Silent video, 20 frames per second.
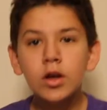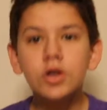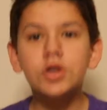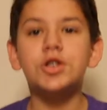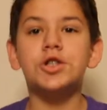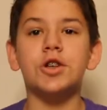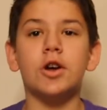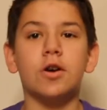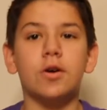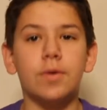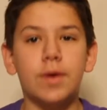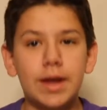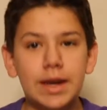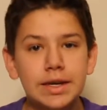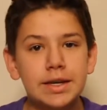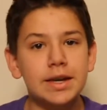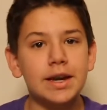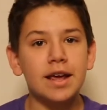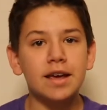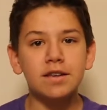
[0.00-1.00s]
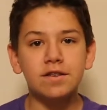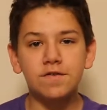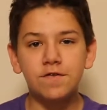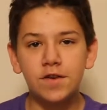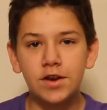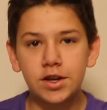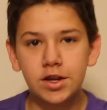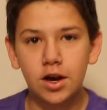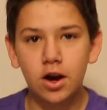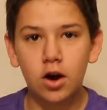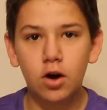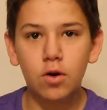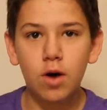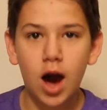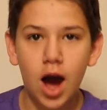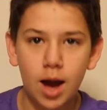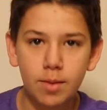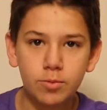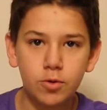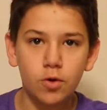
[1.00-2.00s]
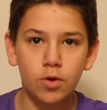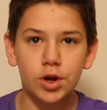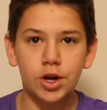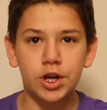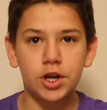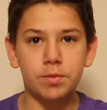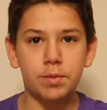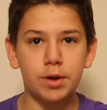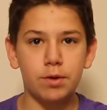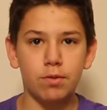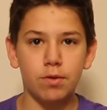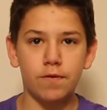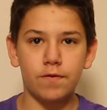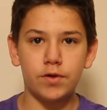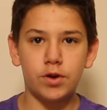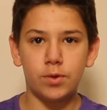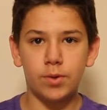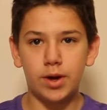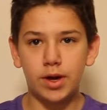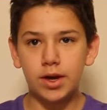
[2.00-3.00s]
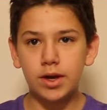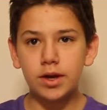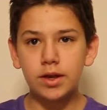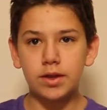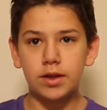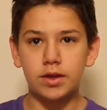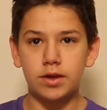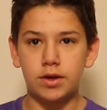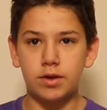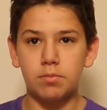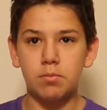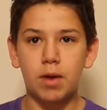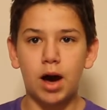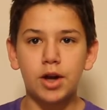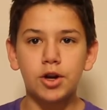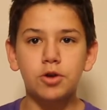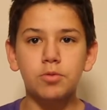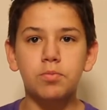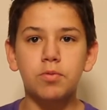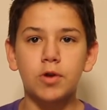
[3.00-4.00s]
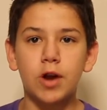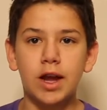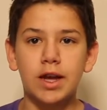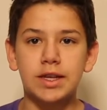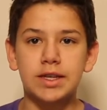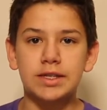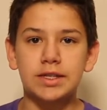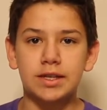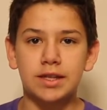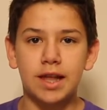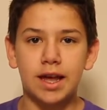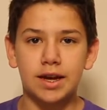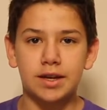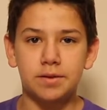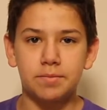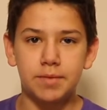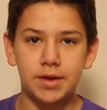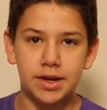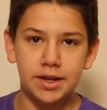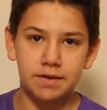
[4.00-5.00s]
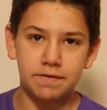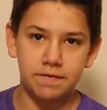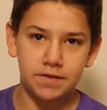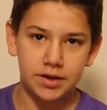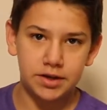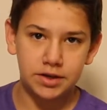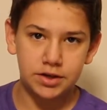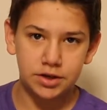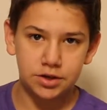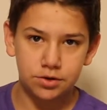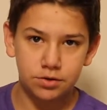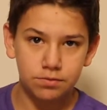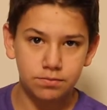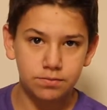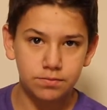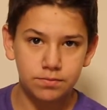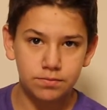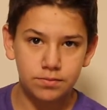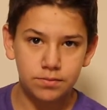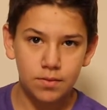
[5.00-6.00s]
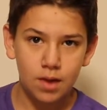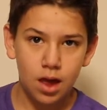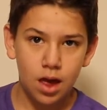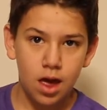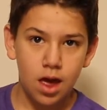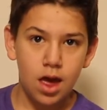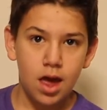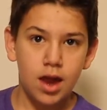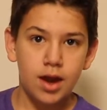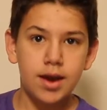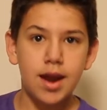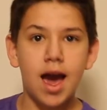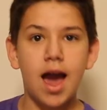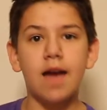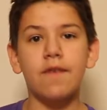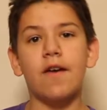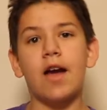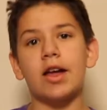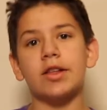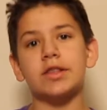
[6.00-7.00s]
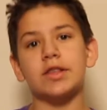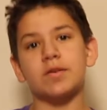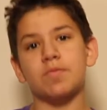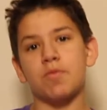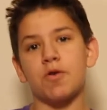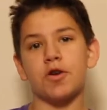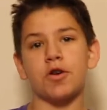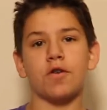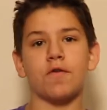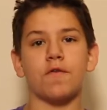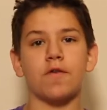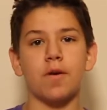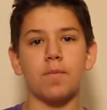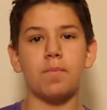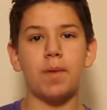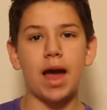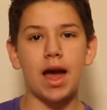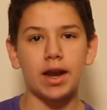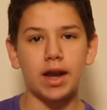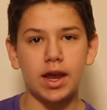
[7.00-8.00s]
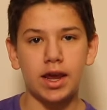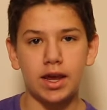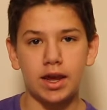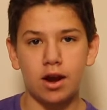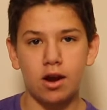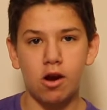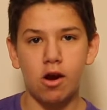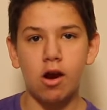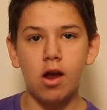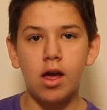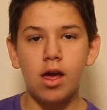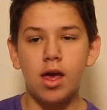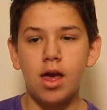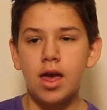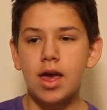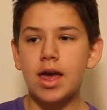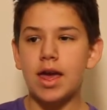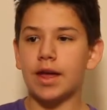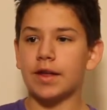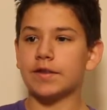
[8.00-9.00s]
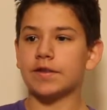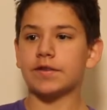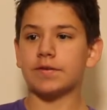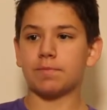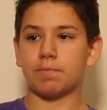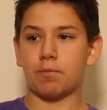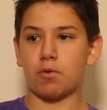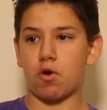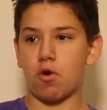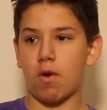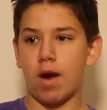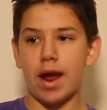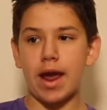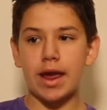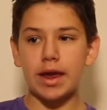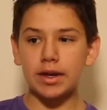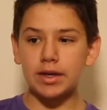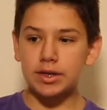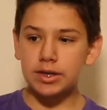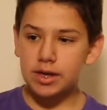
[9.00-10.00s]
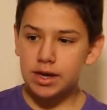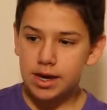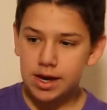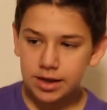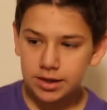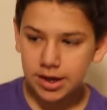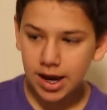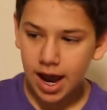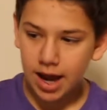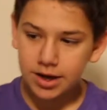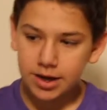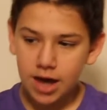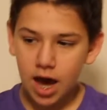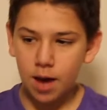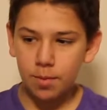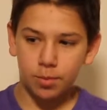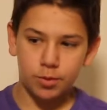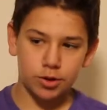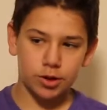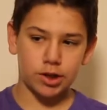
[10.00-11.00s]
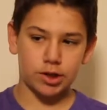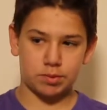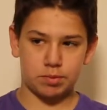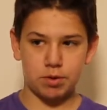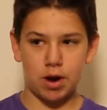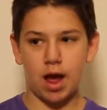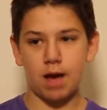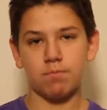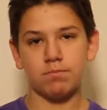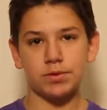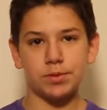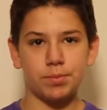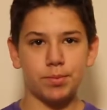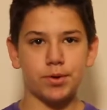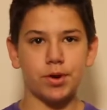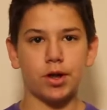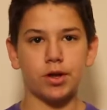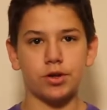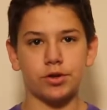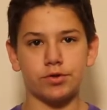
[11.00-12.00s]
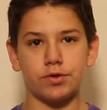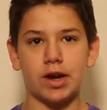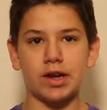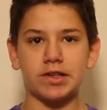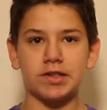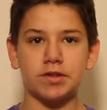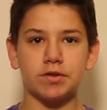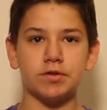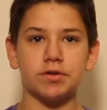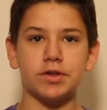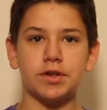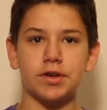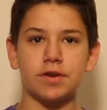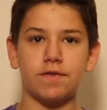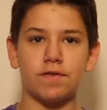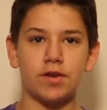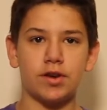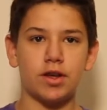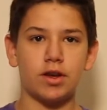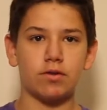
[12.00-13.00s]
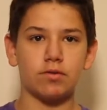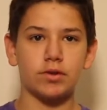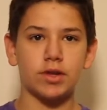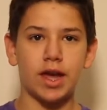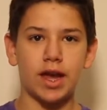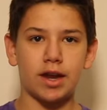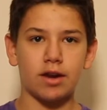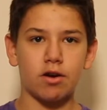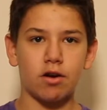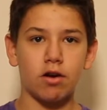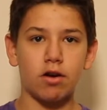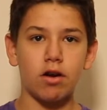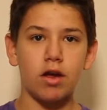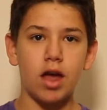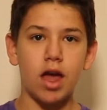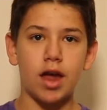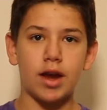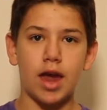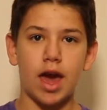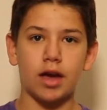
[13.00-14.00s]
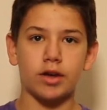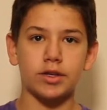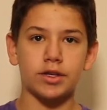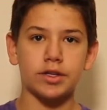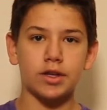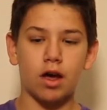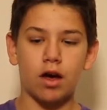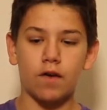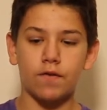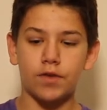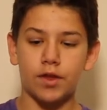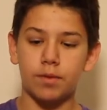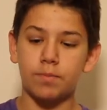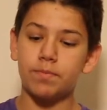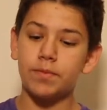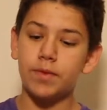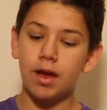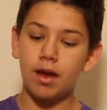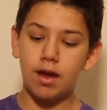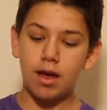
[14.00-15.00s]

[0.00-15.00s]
So, in today's video, I'm going to be reviewing the Monoprice Select Mini V2. Now, I've had this printer for about a year. It's great. It's had a couple little problems, but I'll address those in a video later and how to solve them.